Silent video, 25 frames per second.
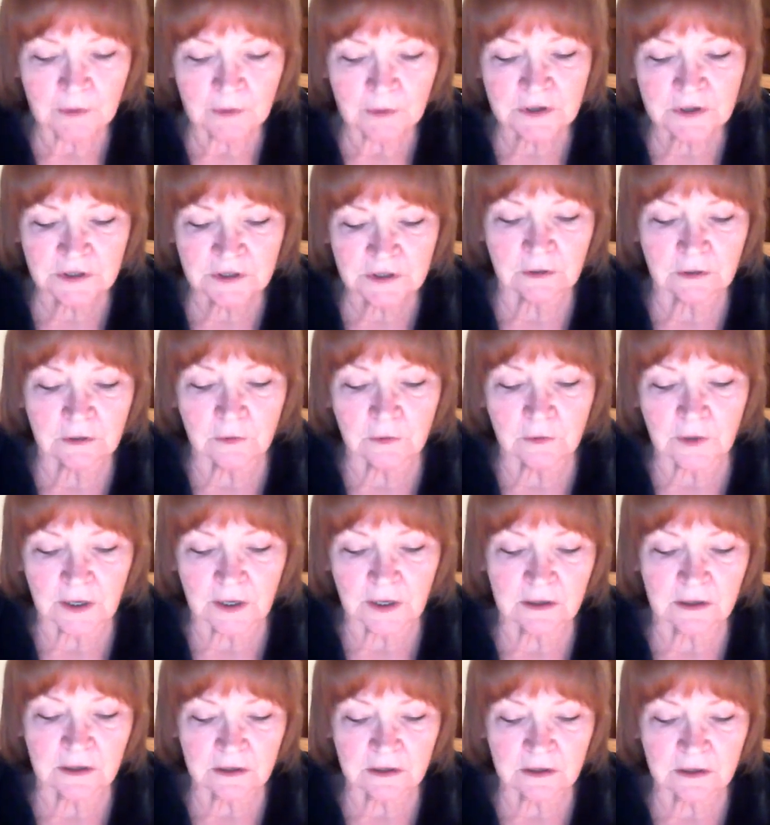do
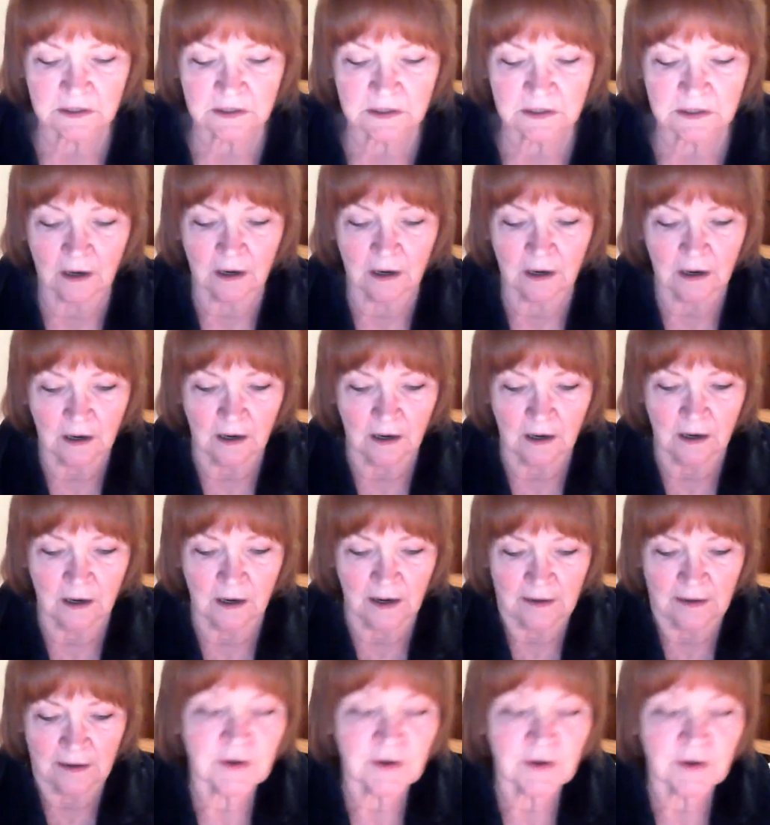is
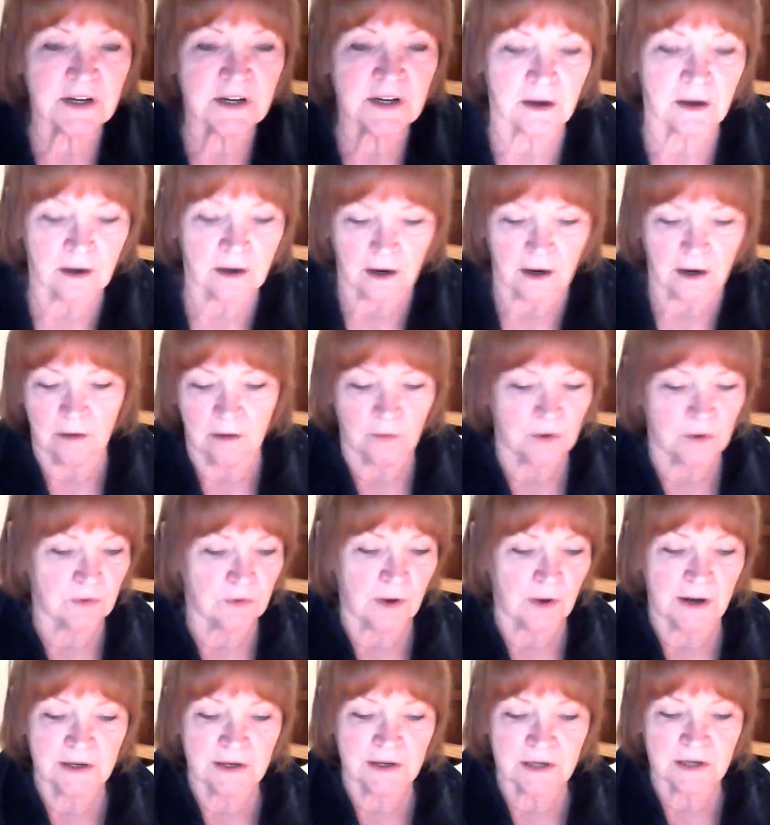every day I would
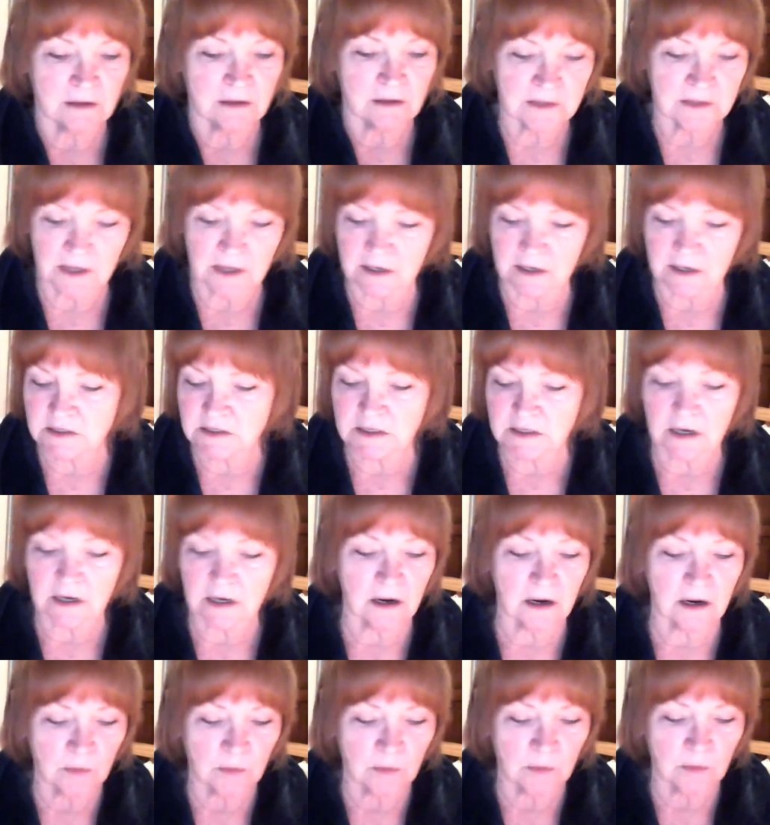write down date,
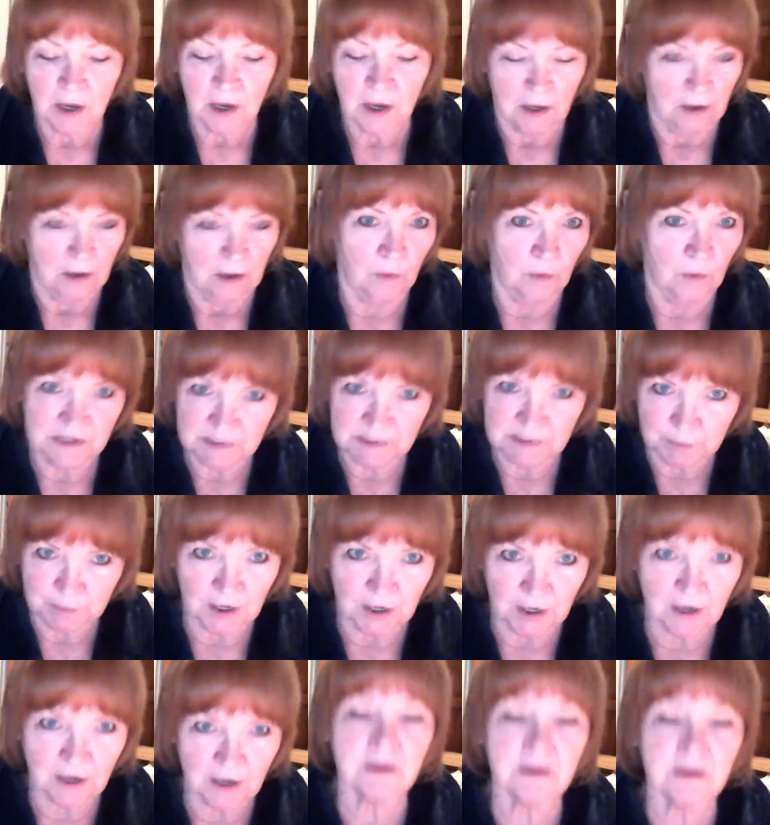time, what
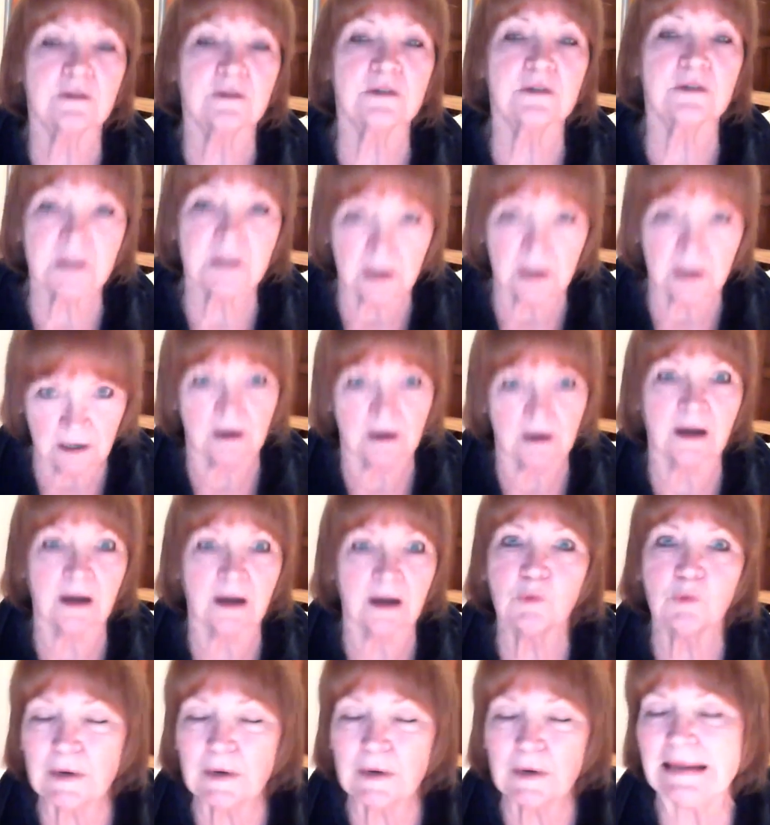spread I used. And I
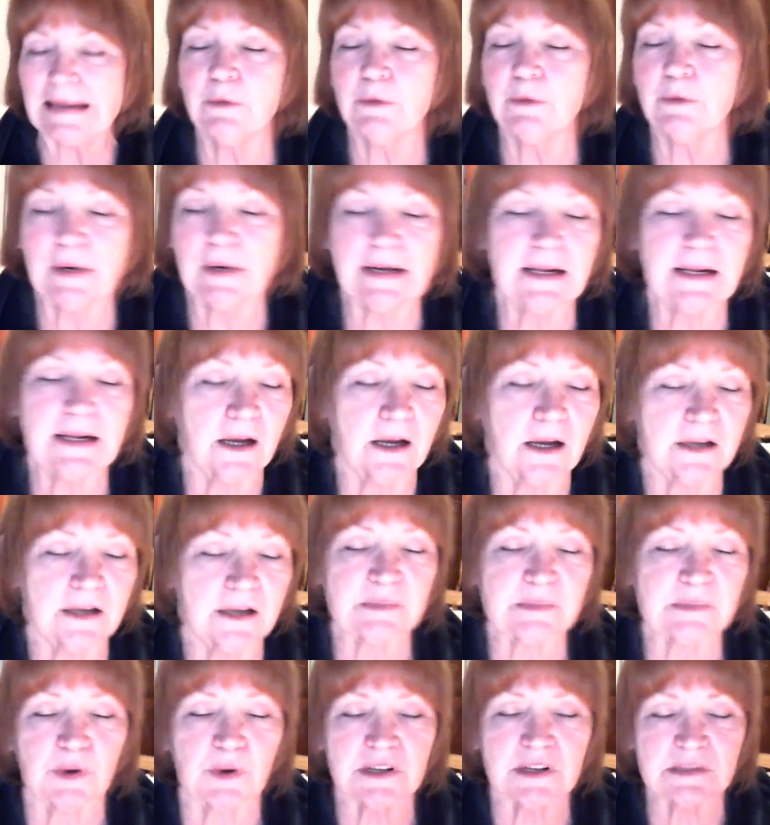really, really like
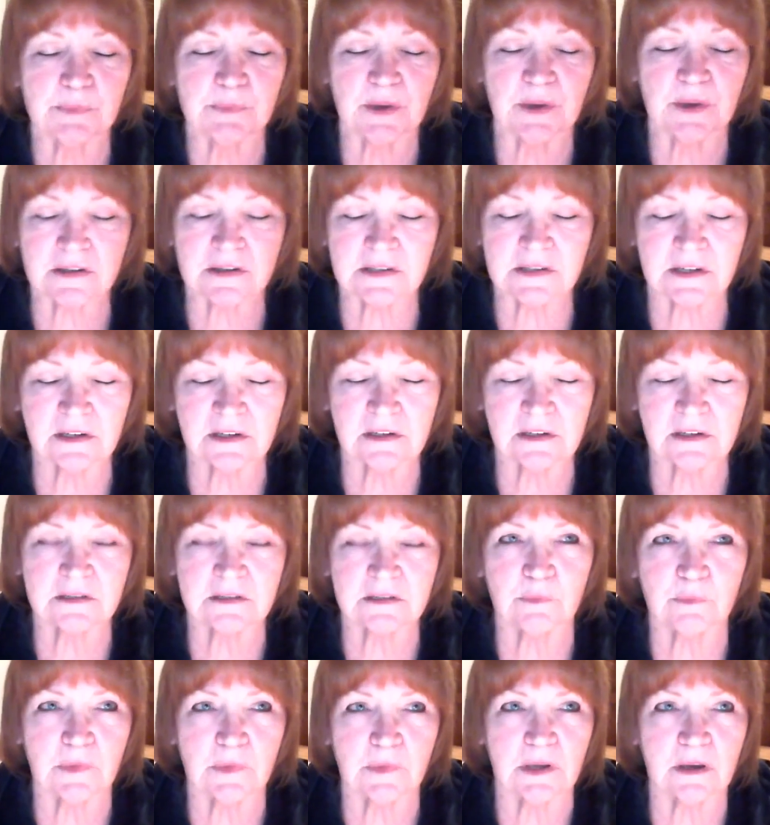spreads because
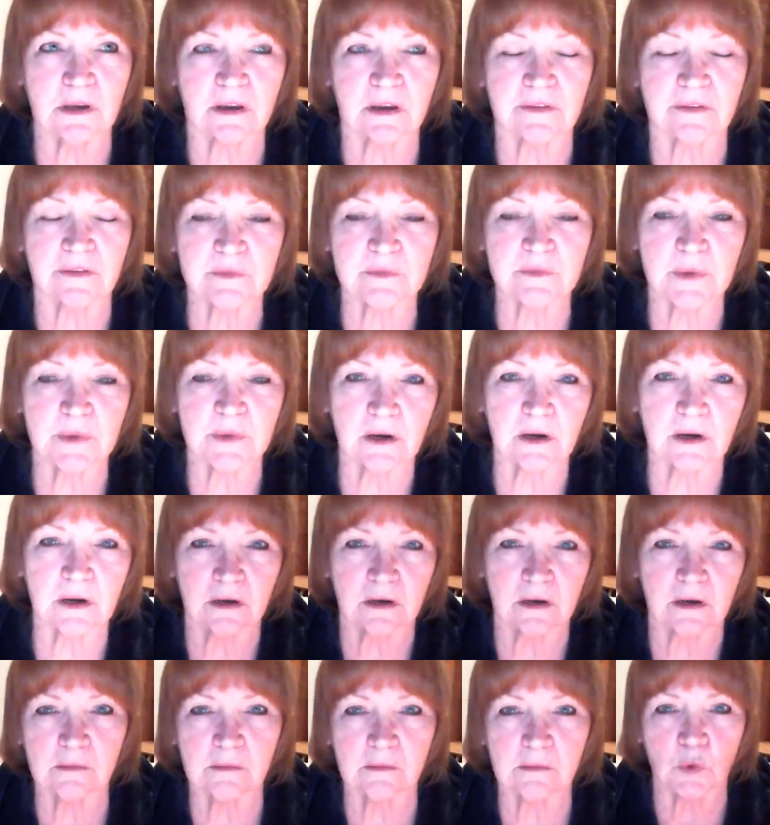to me, it gives me a
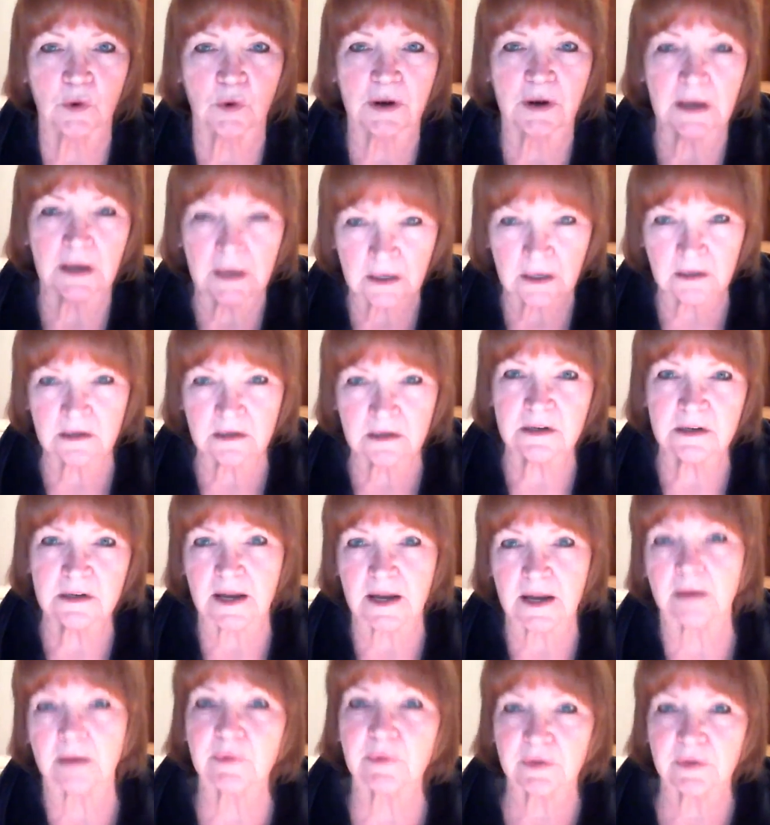little more
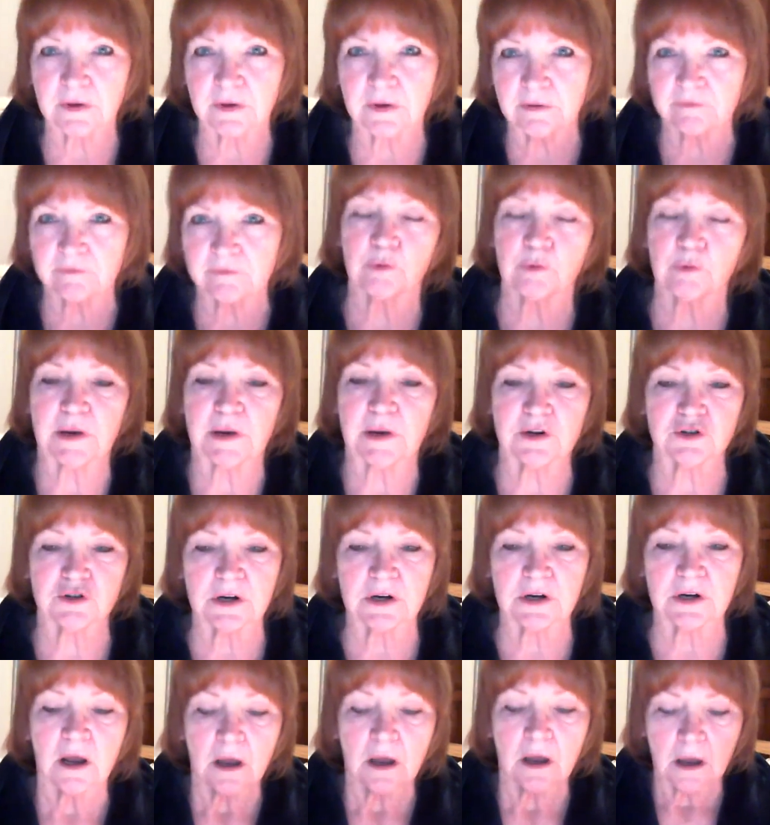in-depth
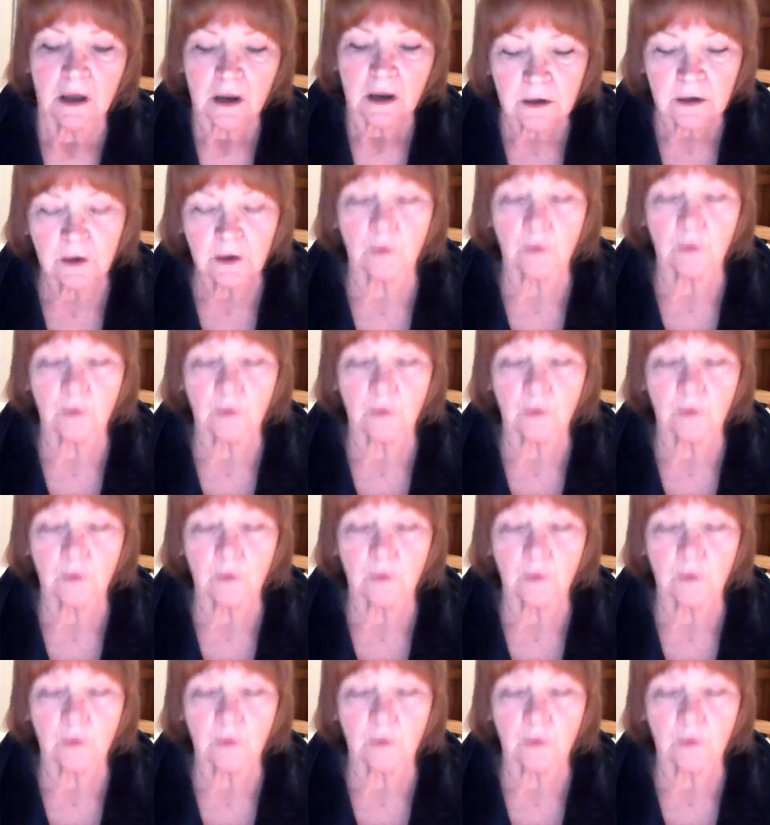information, knowing